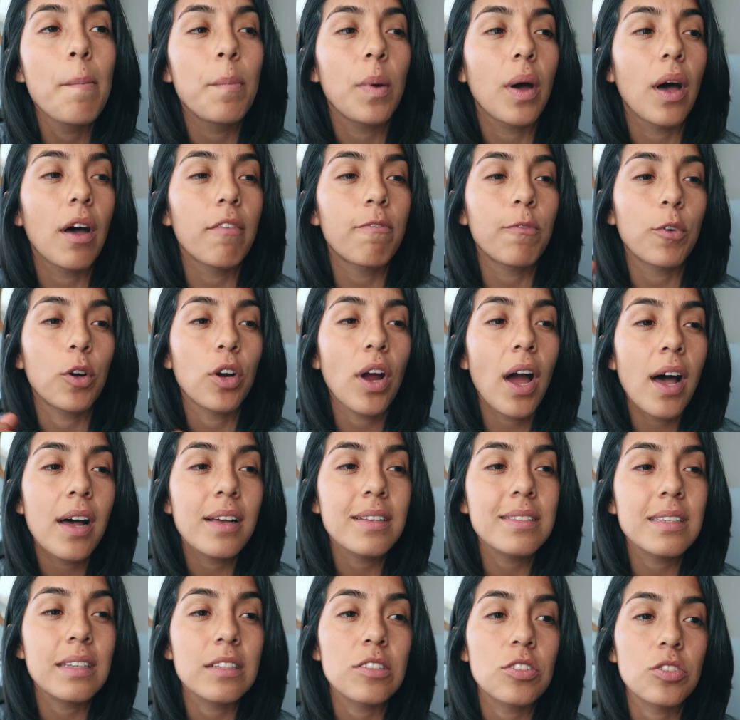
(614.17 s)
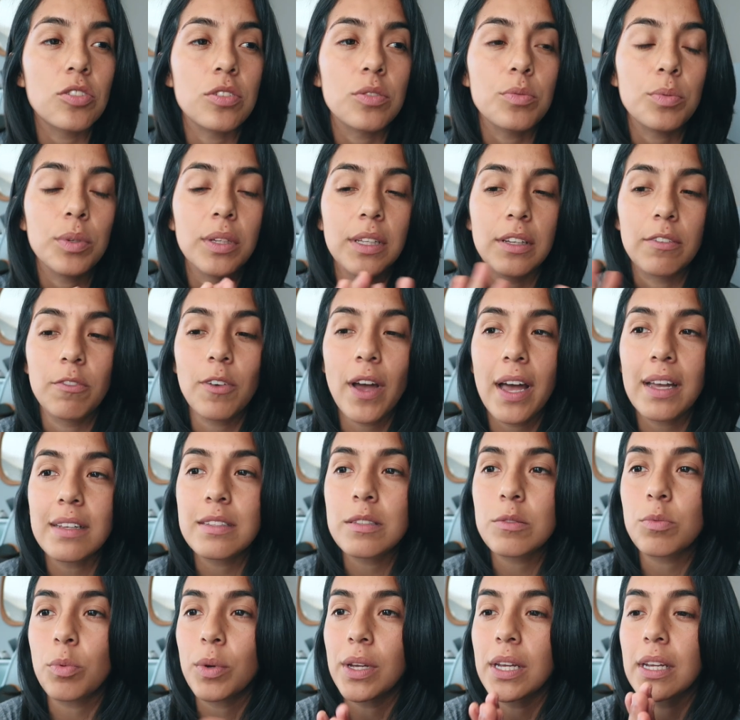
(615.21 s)
But for us, it's just really
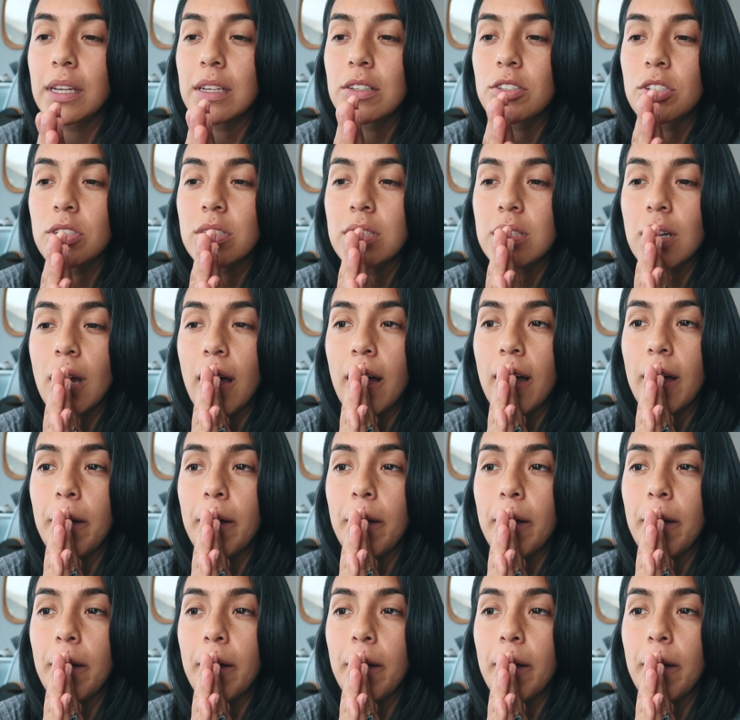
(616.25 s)
fast. We just